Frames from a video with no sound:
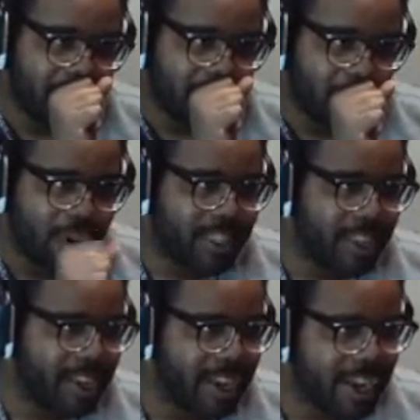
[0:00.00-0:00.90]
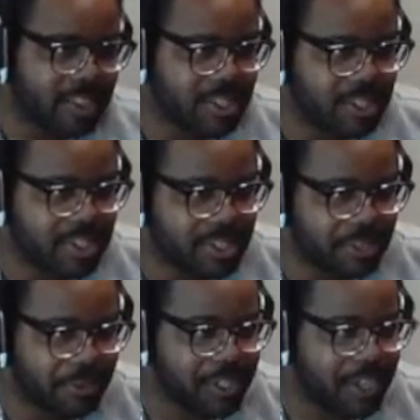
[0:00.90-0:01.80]
for
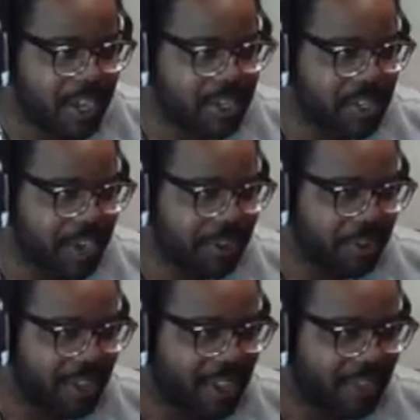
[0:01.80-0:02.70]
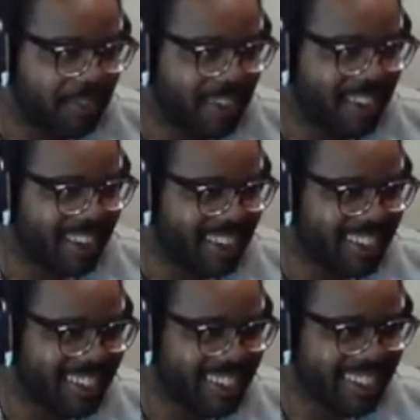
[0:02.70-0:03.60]
this next cycle,
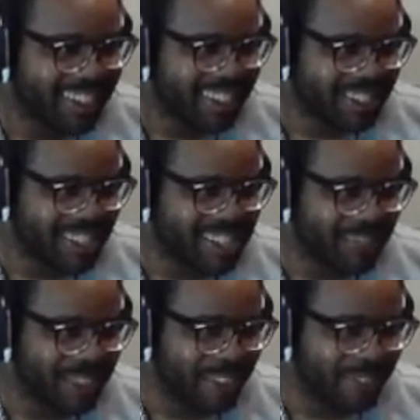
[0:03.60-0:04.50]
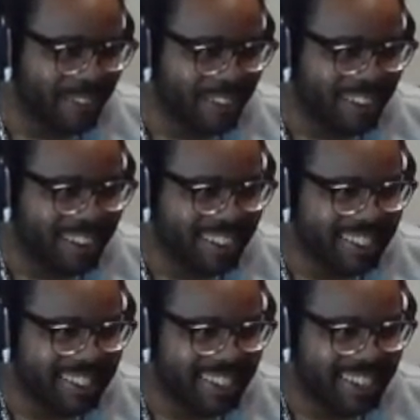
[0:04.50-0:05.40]
I'll try something for
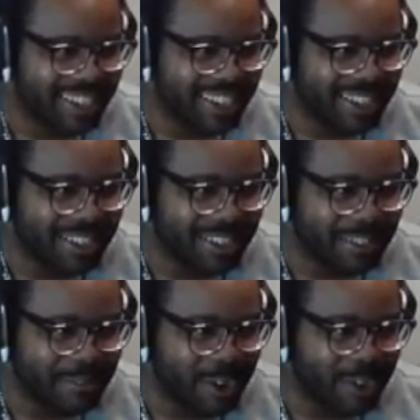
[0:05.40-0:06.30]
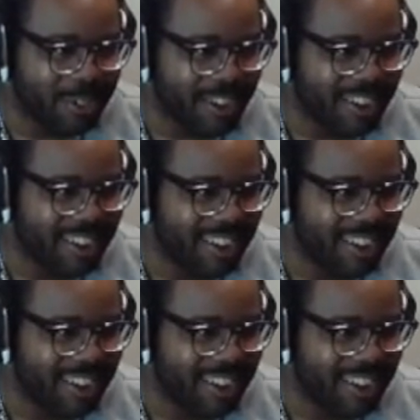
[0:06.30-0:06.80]
marathon